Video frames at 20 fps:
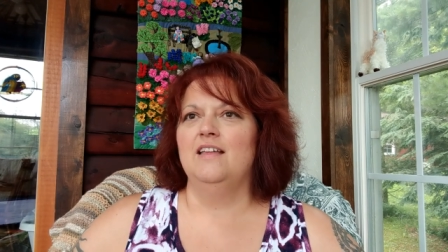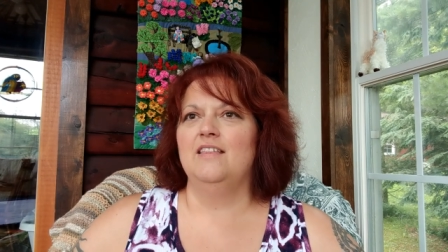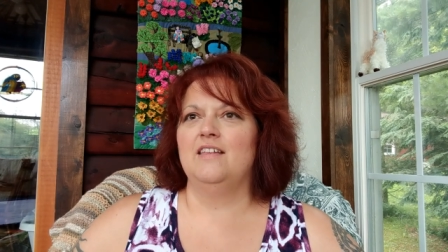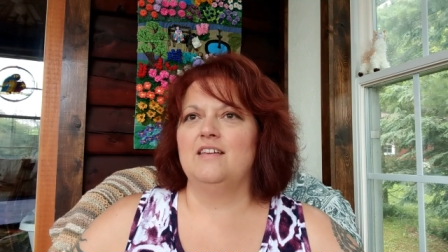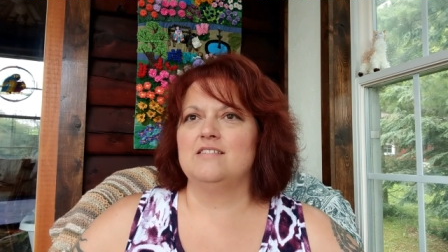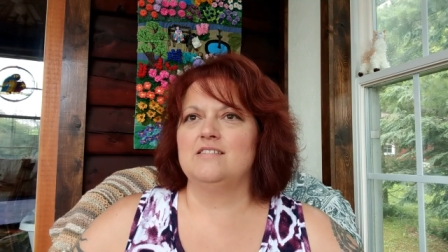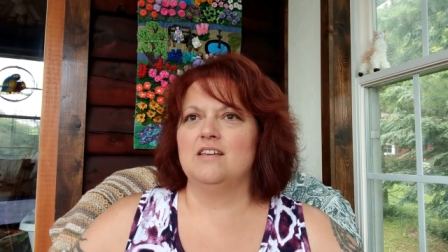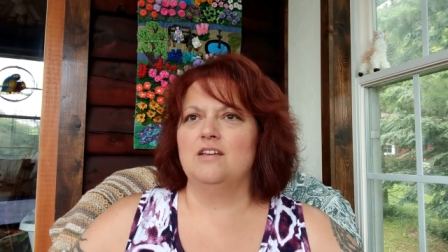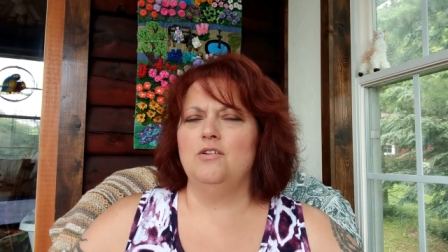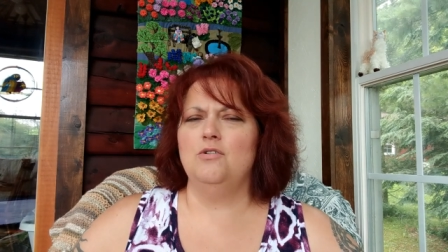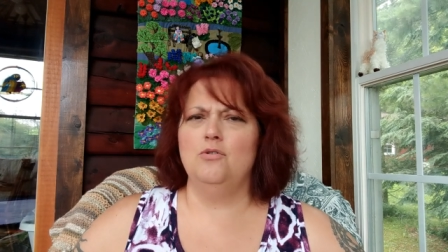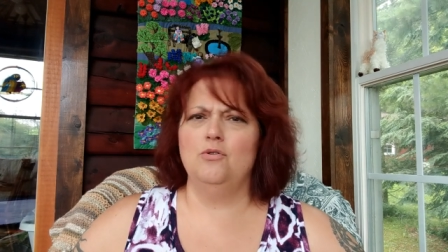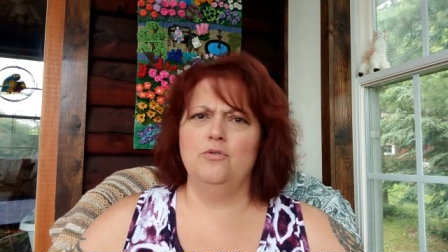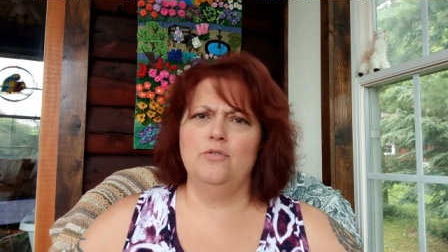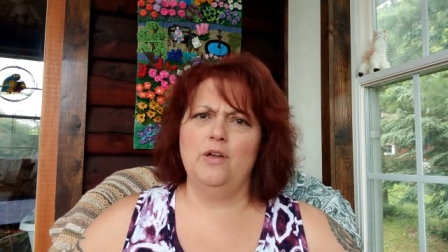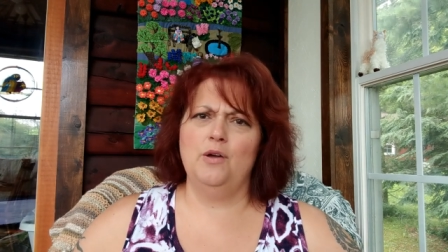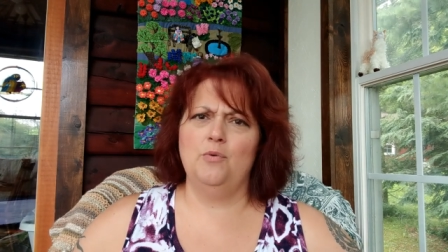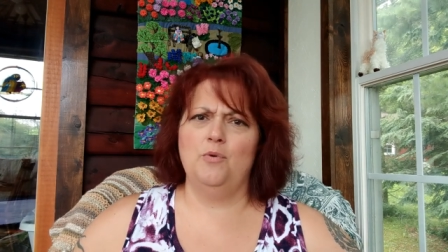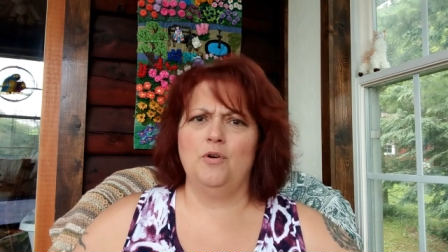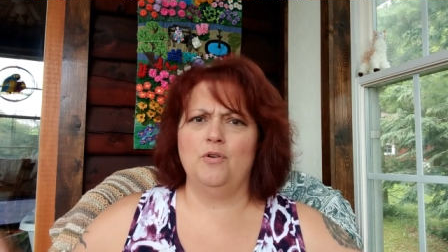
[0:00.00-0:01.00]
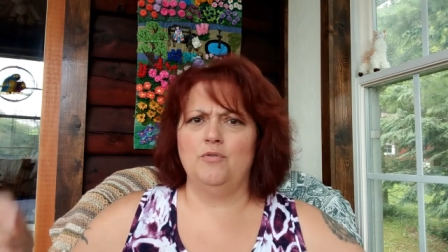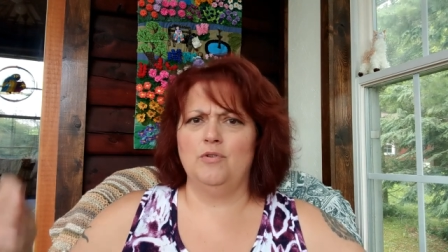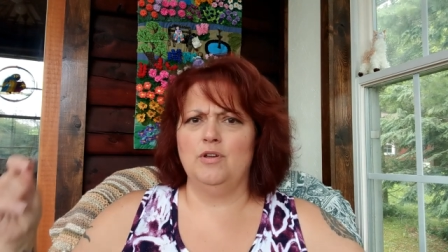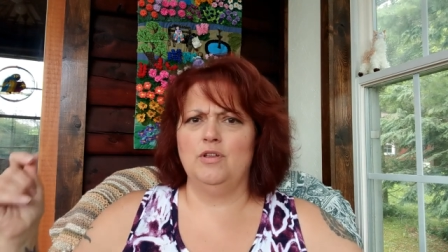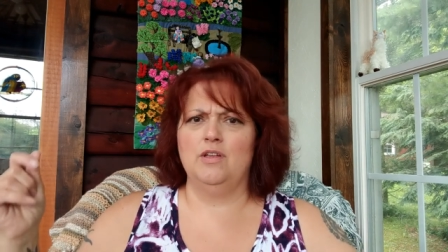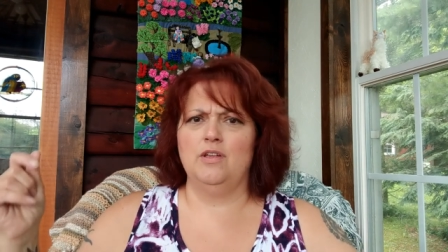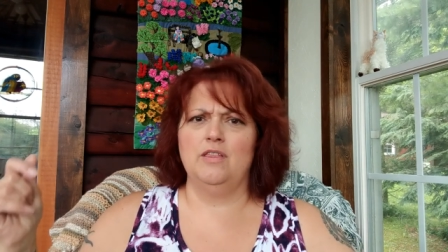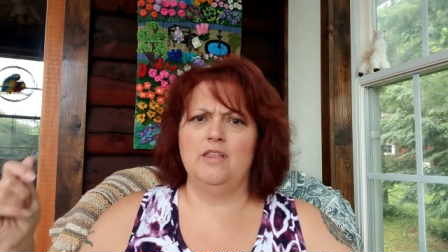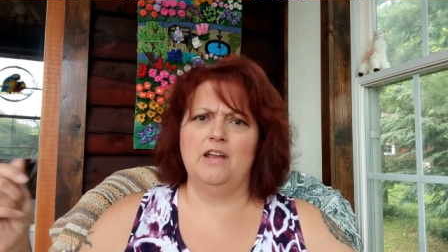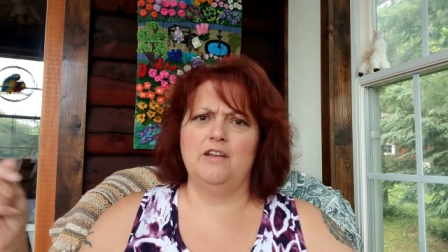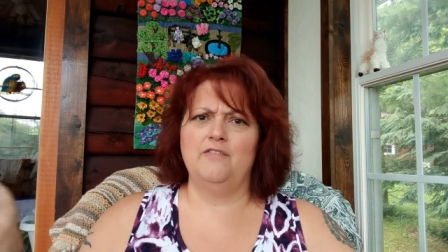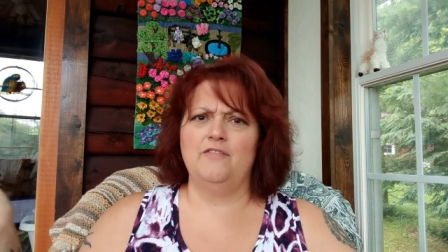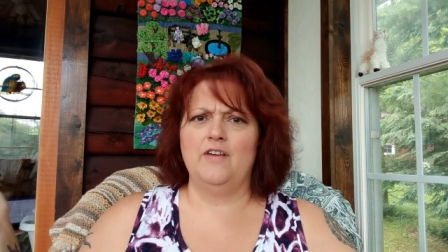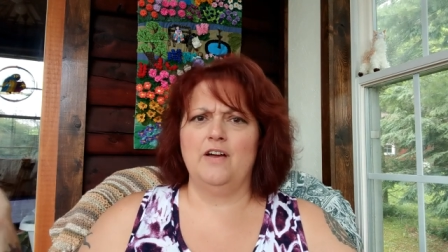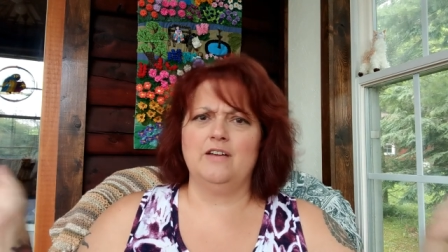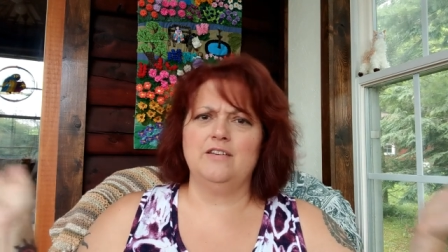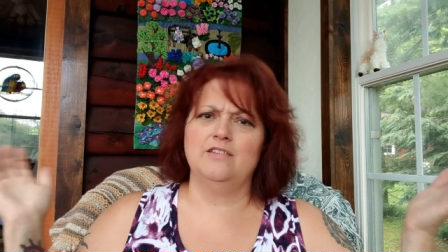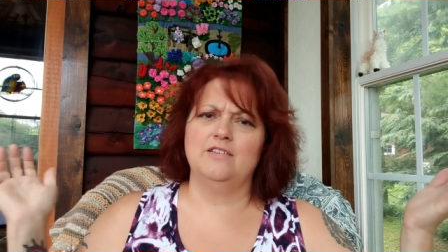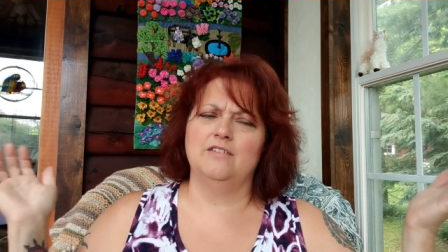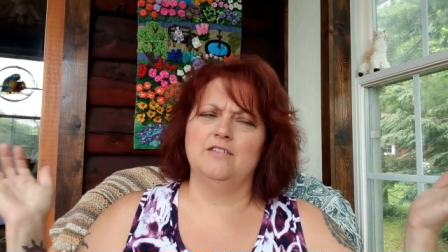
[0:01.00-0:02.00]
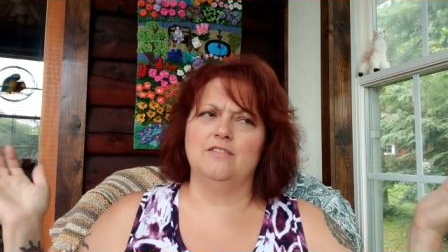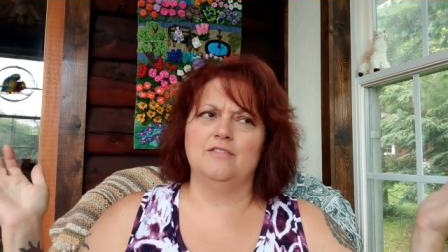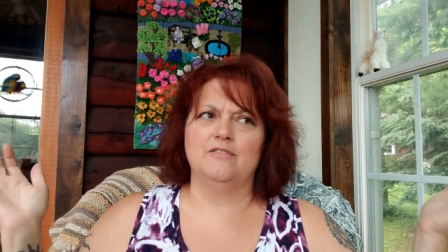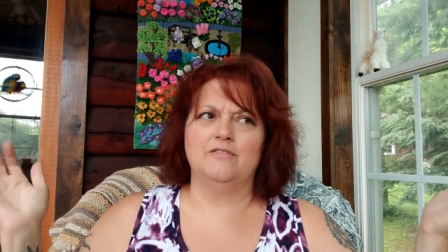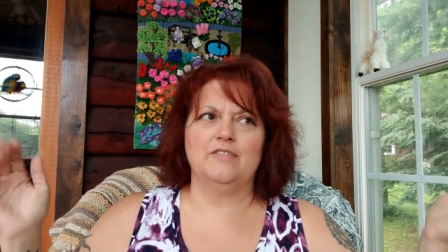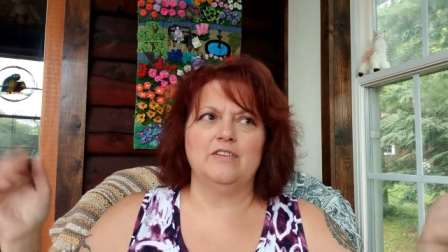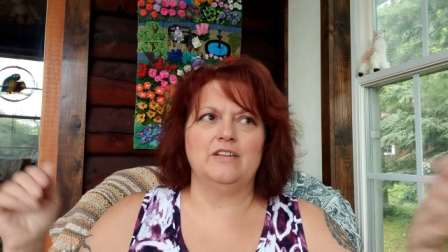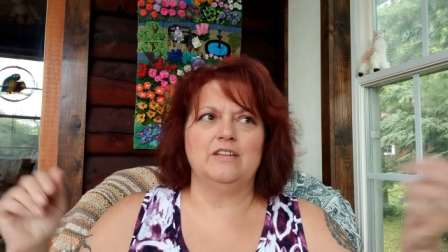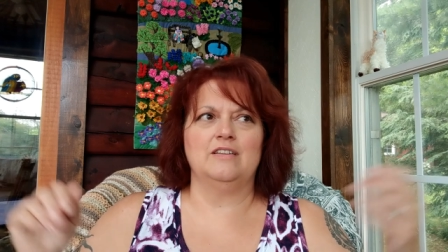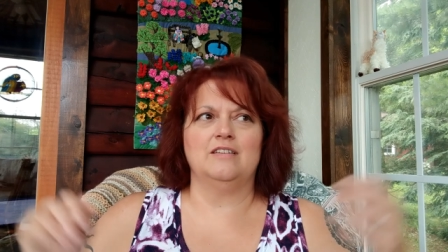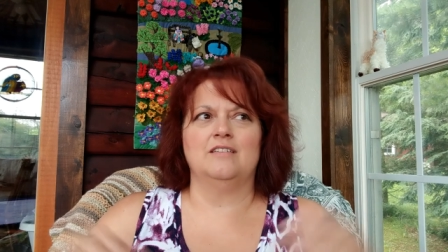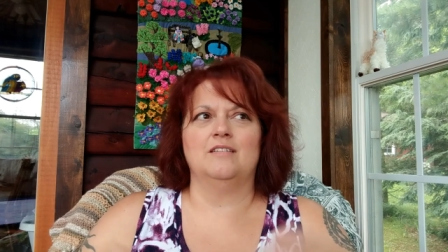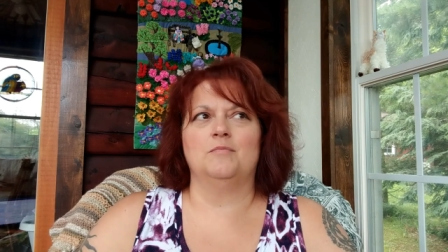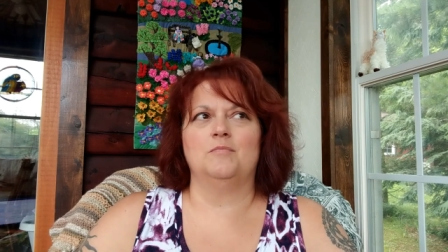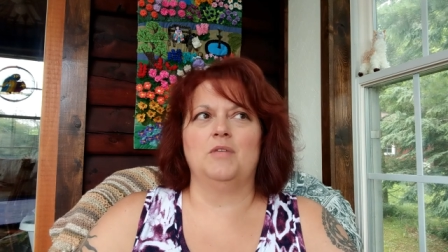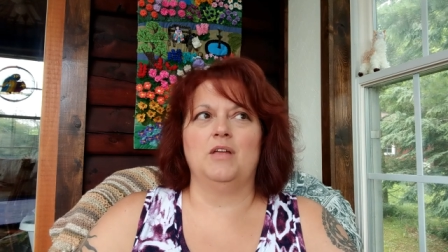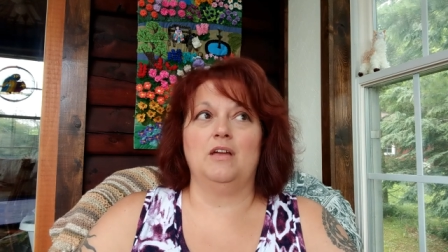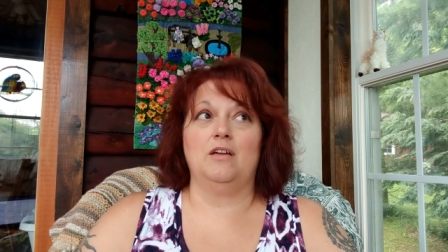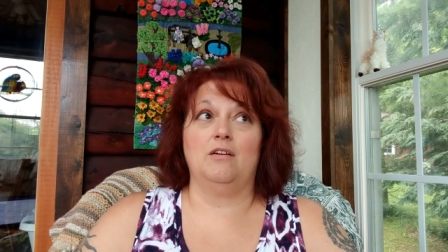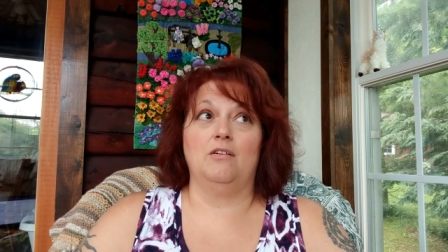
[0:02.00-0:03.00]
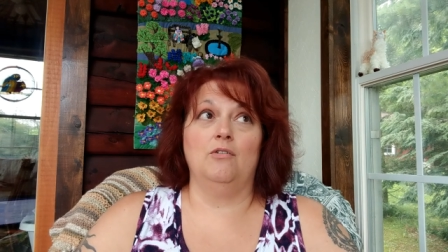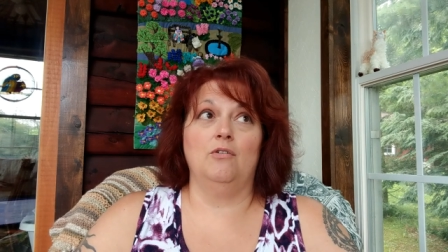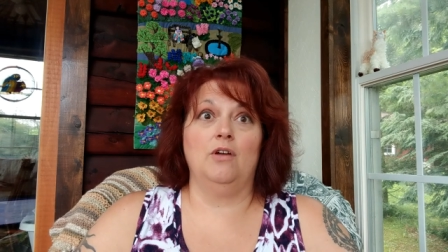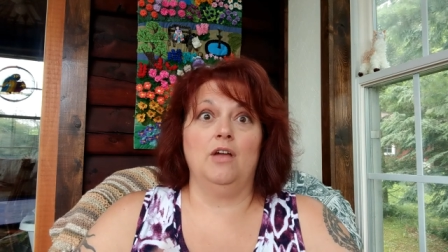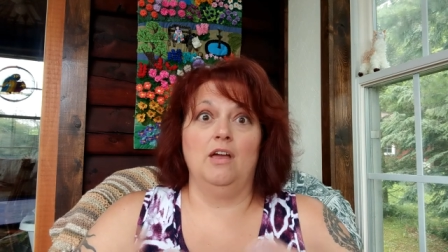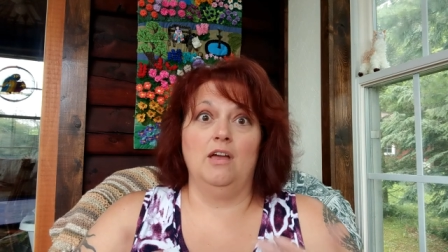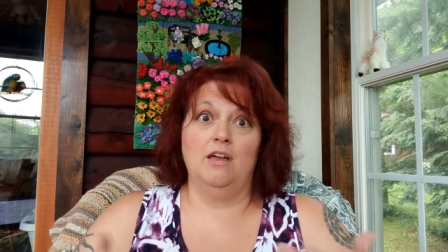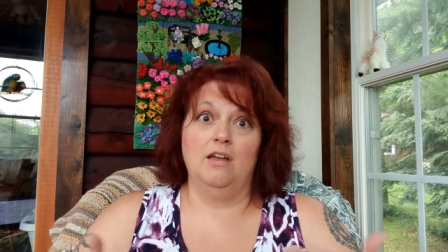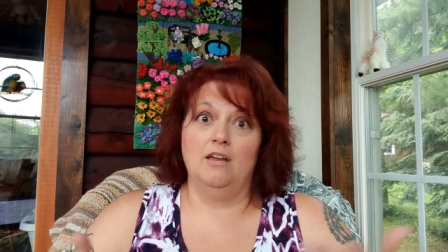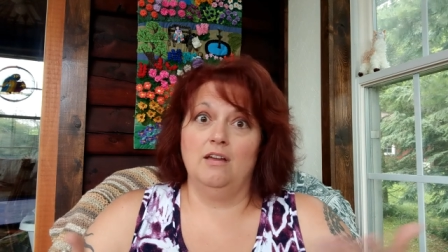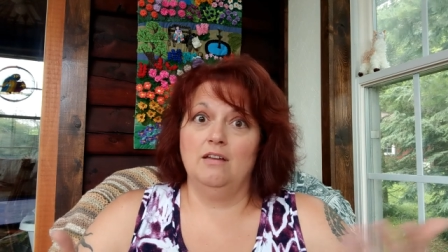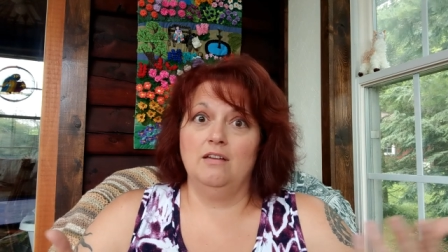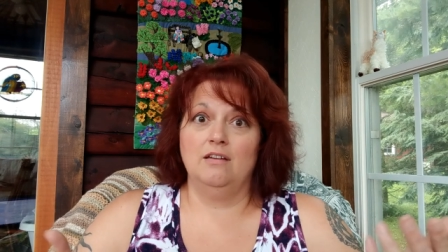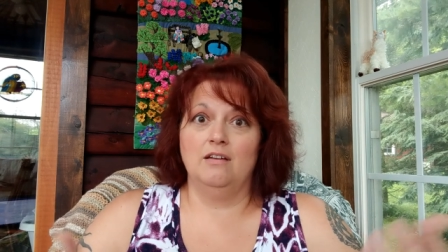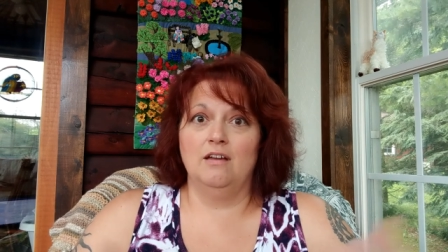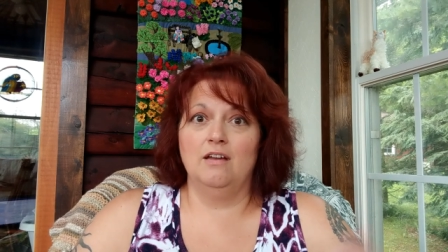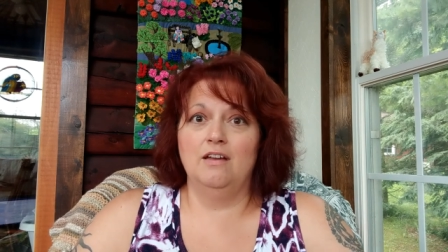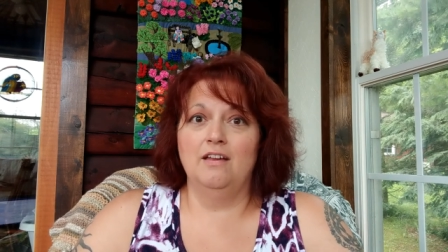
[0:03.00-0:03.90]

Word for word: they said, oh, they weren't really that effective. And I'm like, okay.